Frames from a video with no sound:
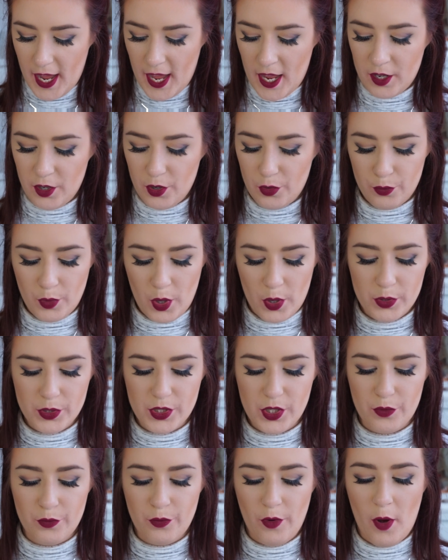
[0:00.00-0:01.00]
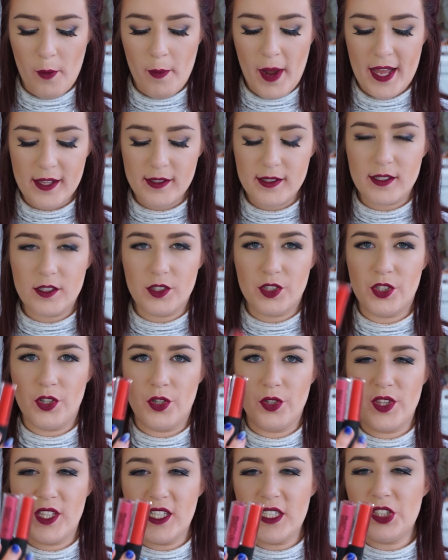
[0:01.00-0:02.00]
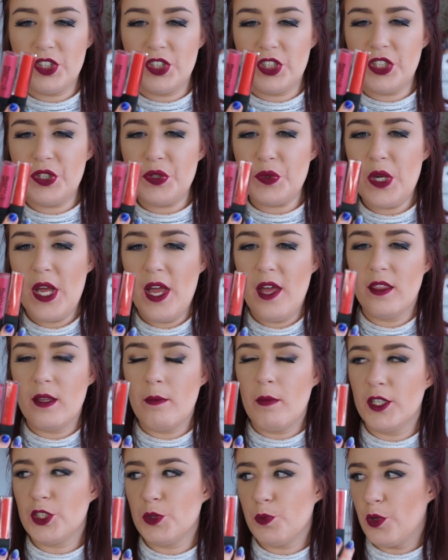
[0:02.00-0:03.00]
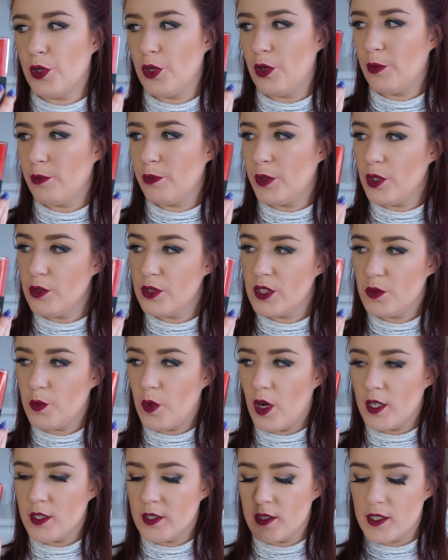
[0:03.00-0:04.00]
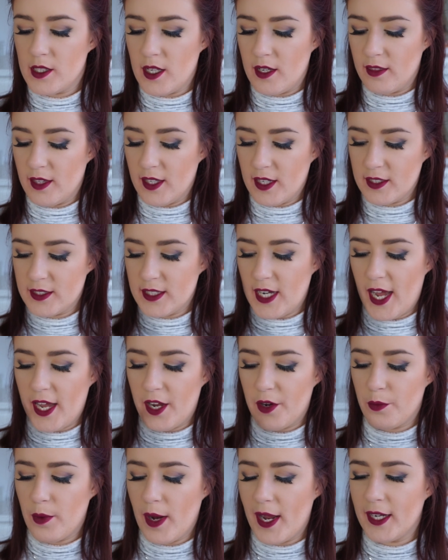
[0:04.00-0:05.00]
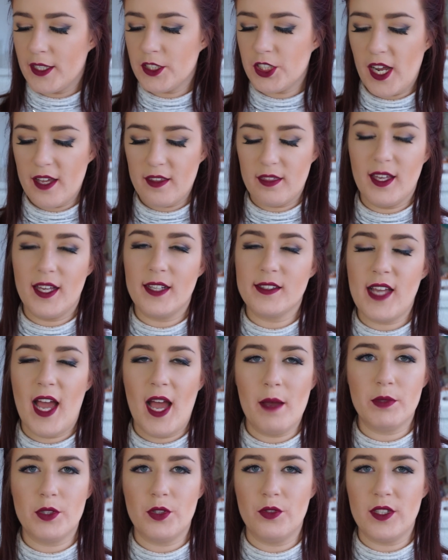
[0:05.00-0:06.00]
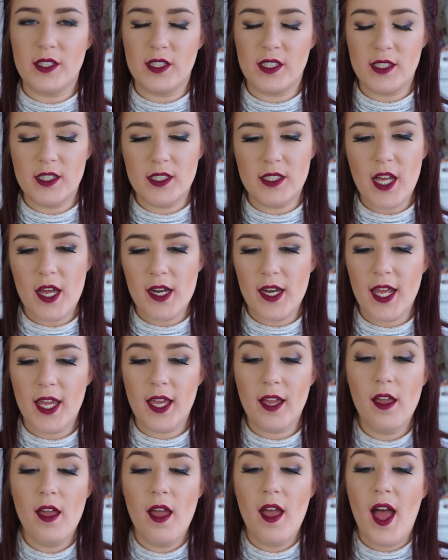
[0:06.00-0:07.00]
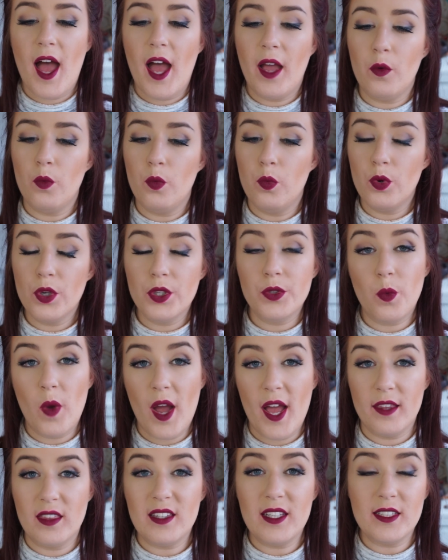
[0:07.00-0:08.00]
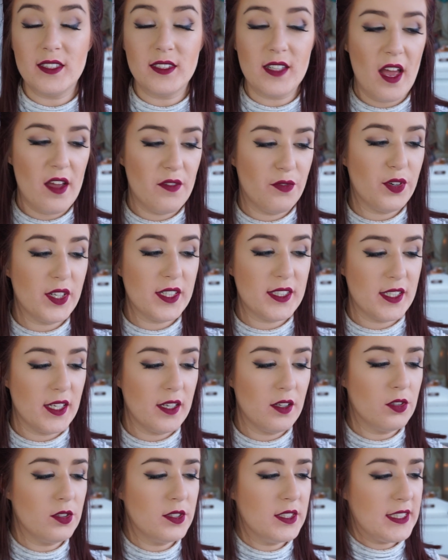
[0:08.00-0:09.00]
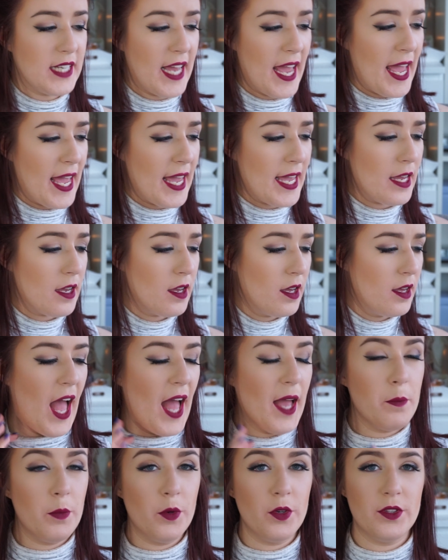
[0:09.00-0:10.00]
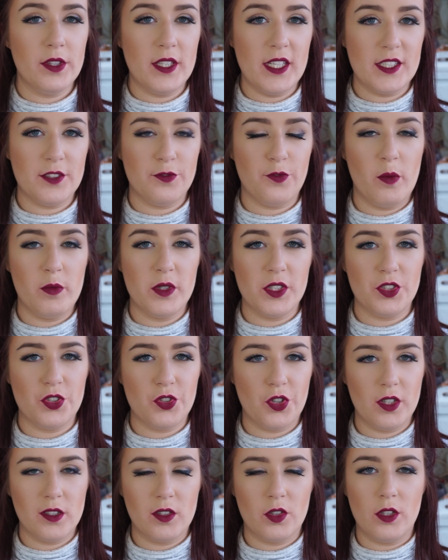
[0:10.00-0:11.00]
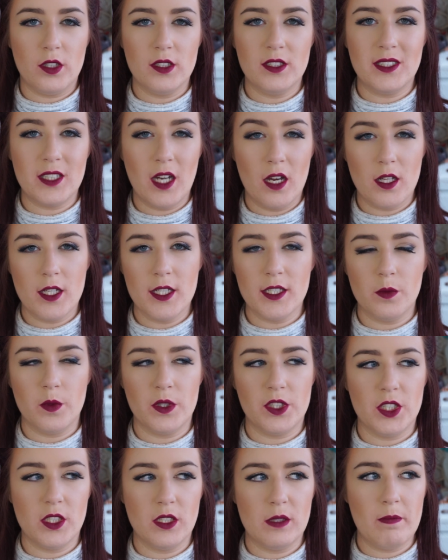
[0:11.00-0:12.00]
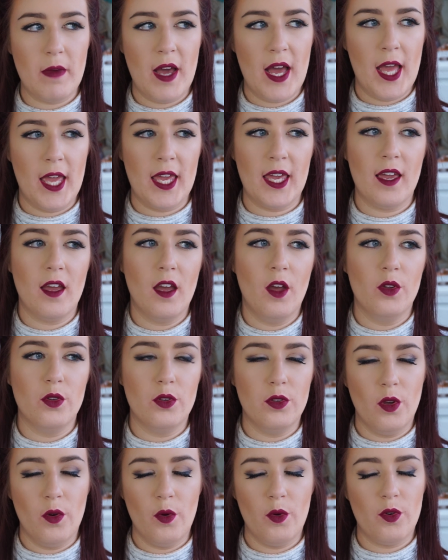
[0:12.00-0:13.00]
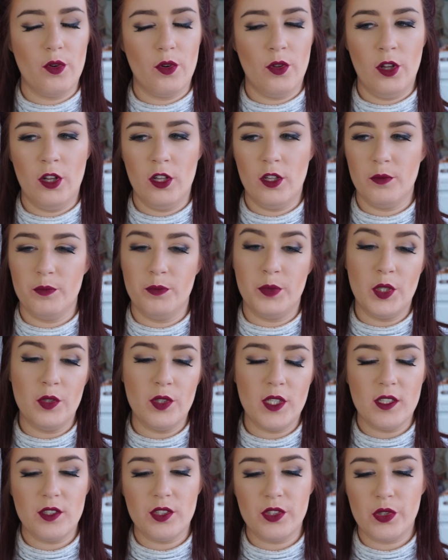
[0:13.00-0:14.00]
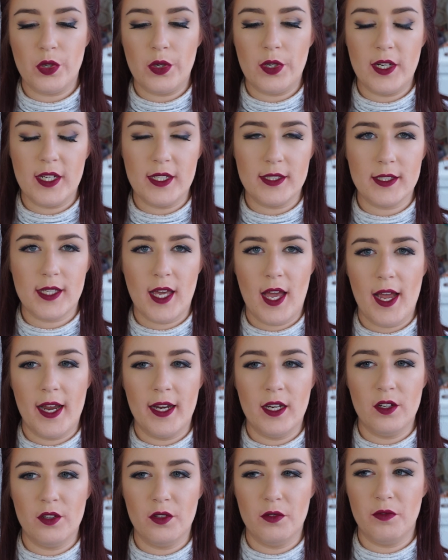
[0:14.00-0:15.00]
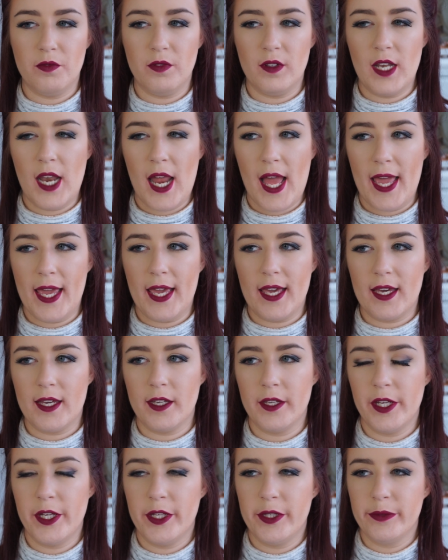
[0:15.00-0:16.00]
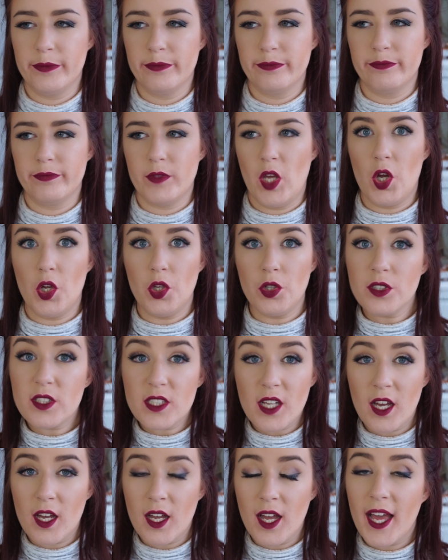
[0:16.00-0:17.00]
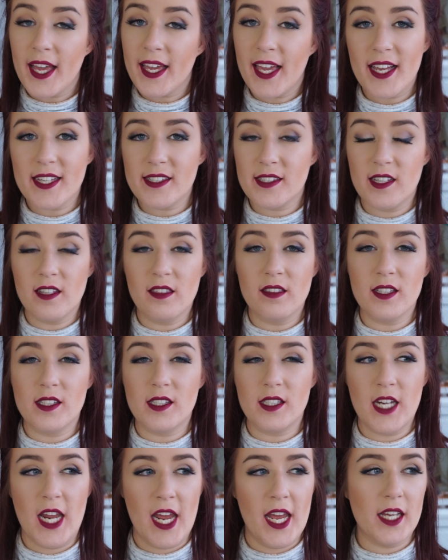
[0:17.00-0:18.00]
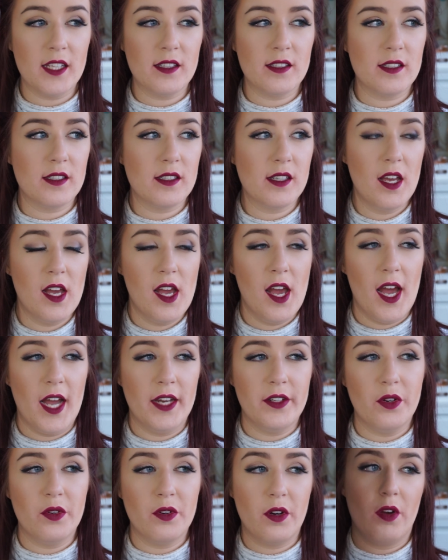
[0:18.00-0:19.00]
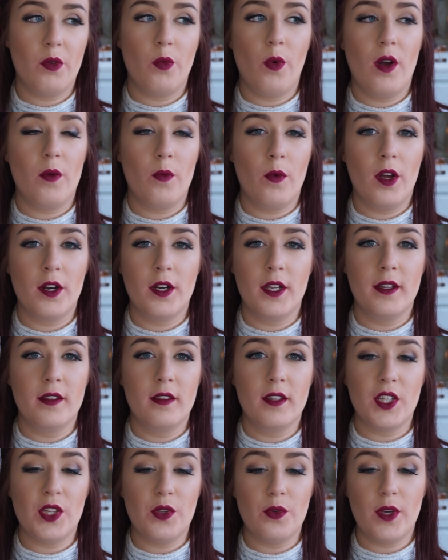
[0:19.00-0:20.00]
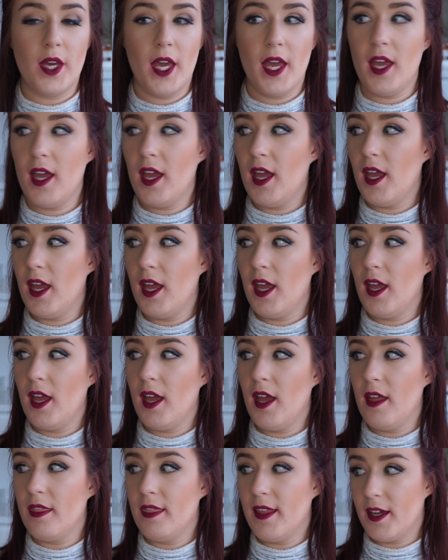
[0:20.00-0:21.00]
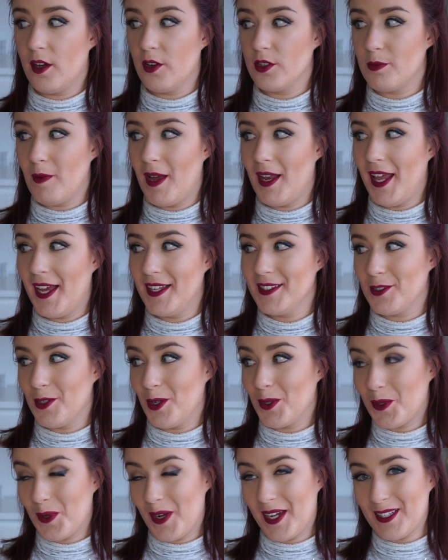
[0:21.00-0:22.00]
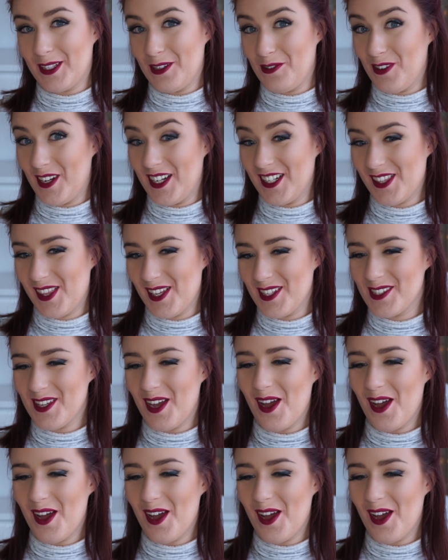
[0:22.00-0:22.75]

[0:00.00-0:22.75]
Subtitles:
and Rose Romance. So these two, the much more muted ones in the entire range, I think it's absolutely stunning. I would wear these every single day. I bought these from a store called Douglas, which is my local beauty store. It's kind of like Ulta, I guess, in the States. I don't know what one in the UK. And there goes my light, so I'll quickly finish this